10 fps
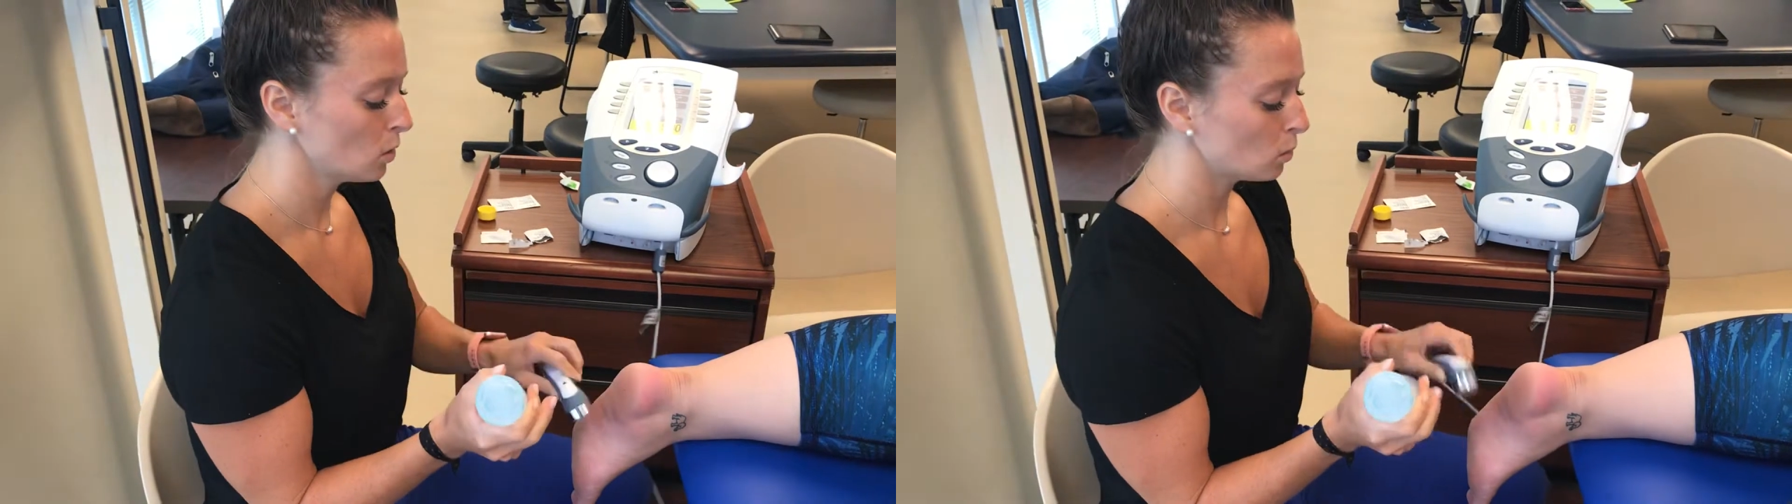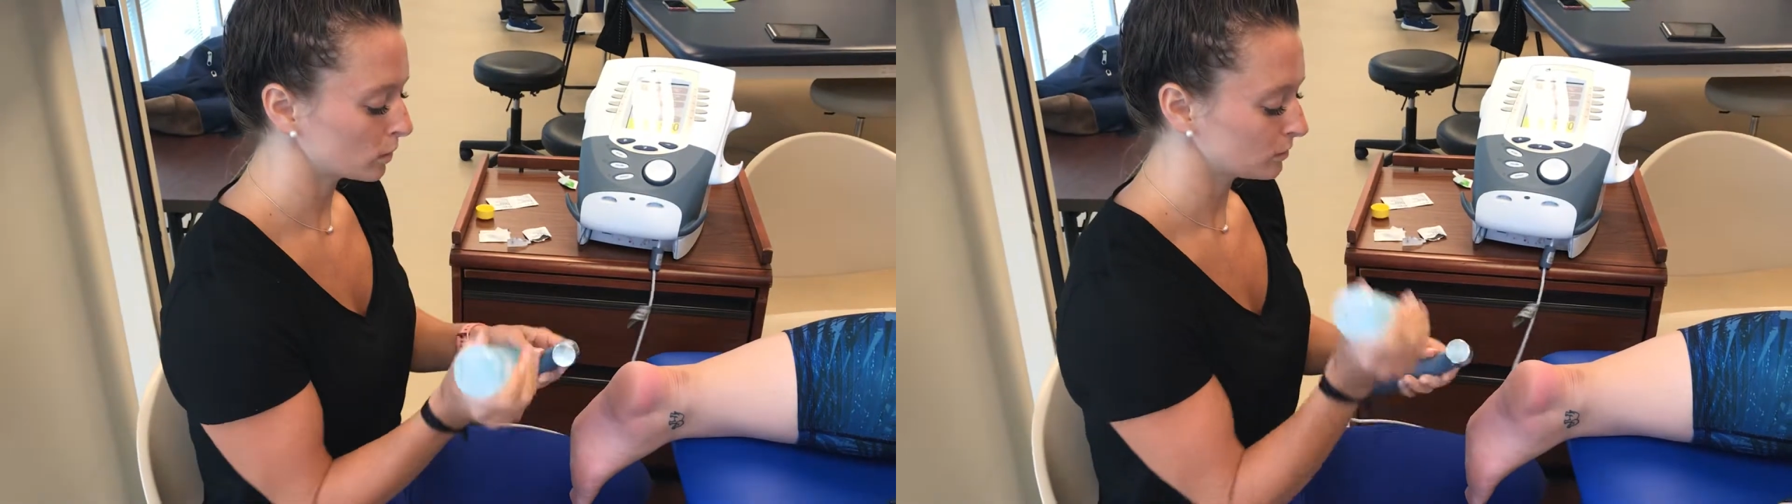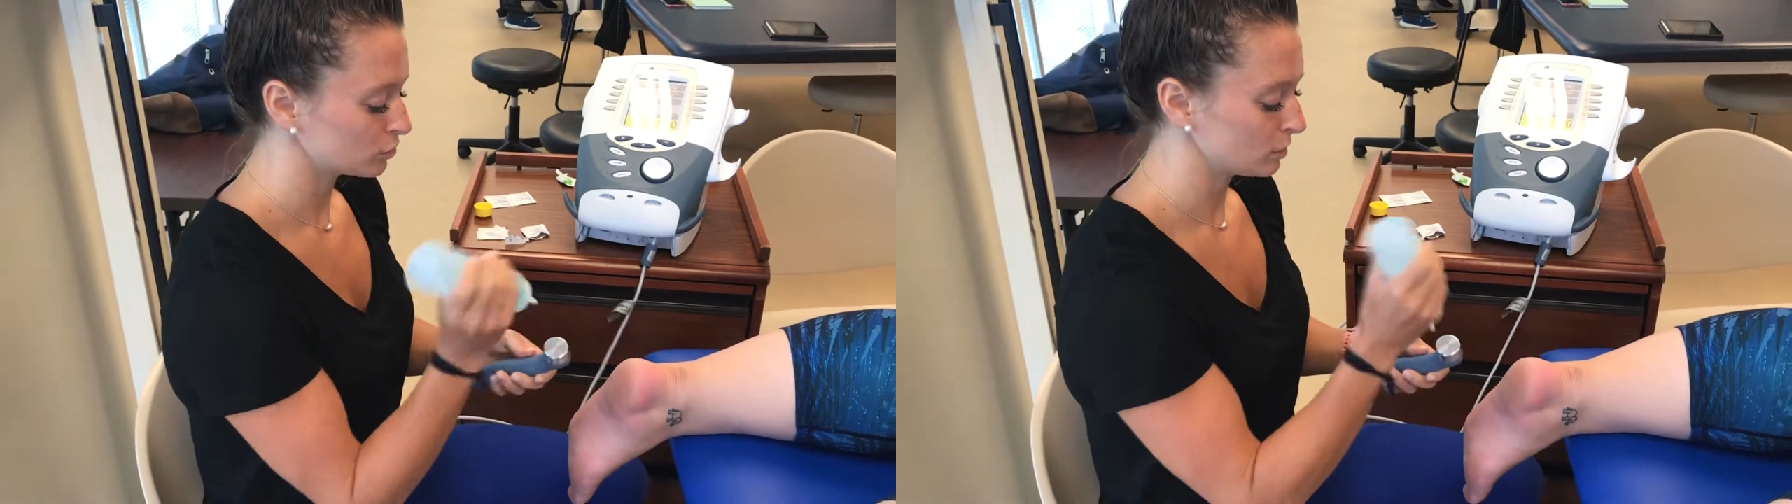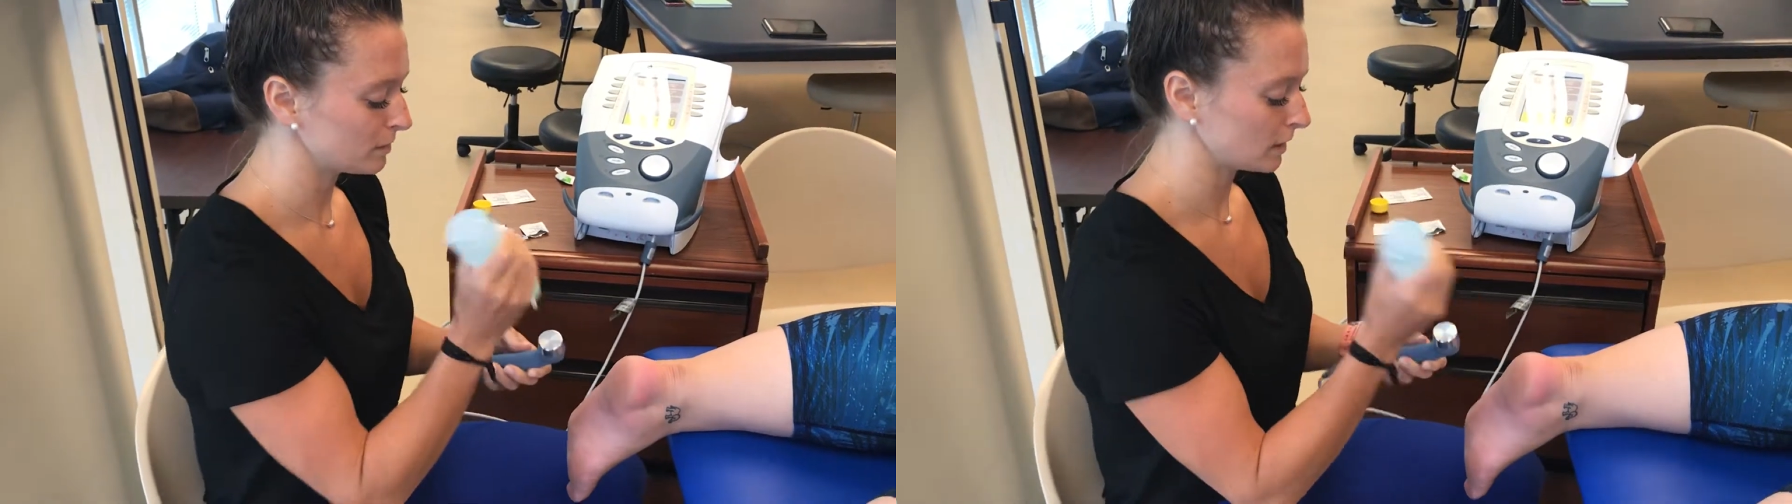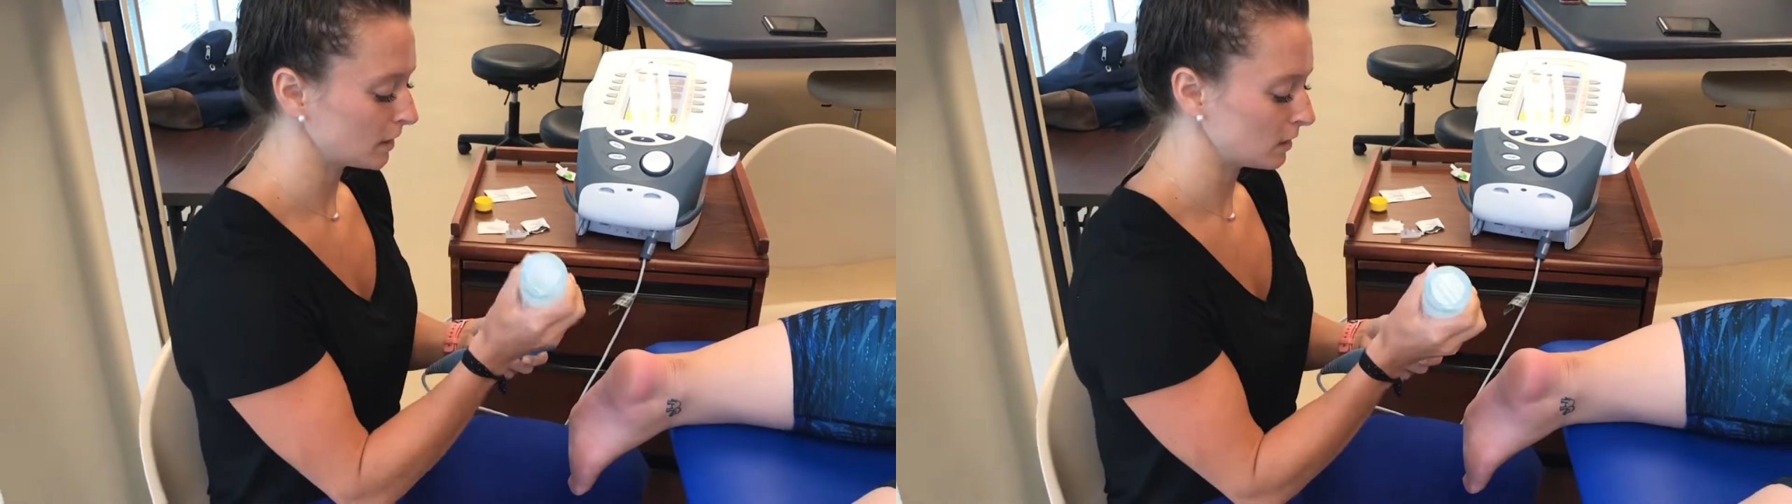or in the
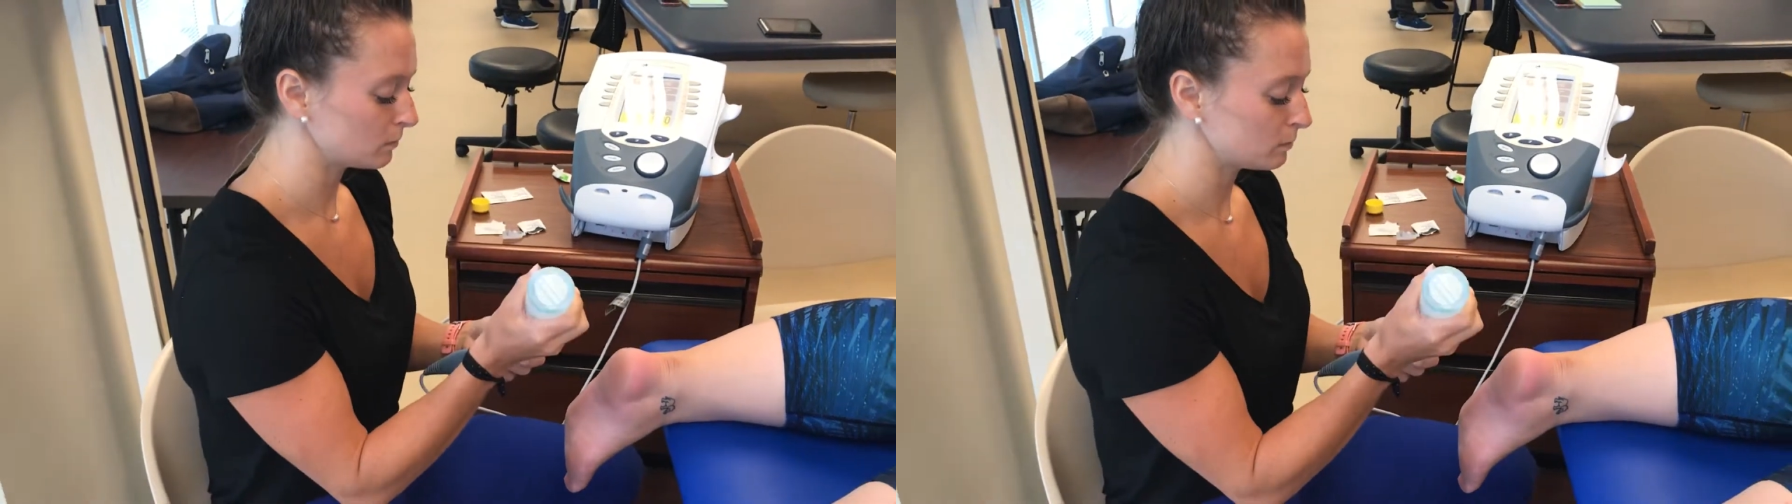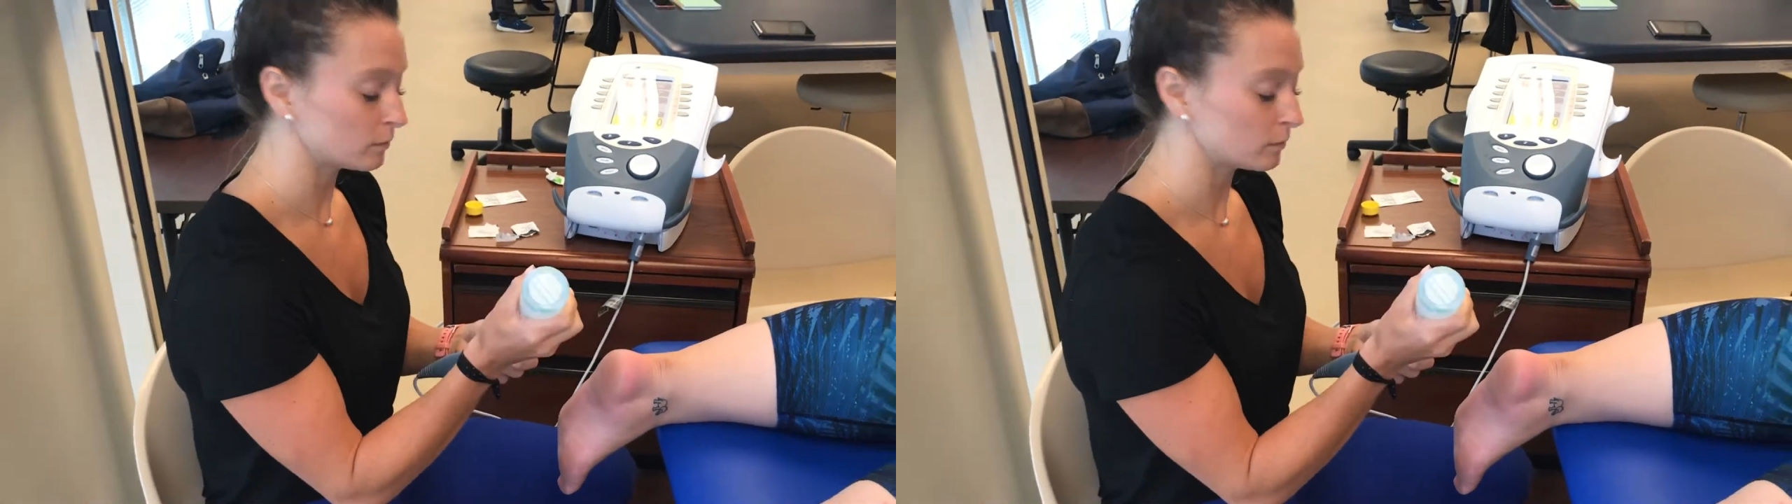treatment area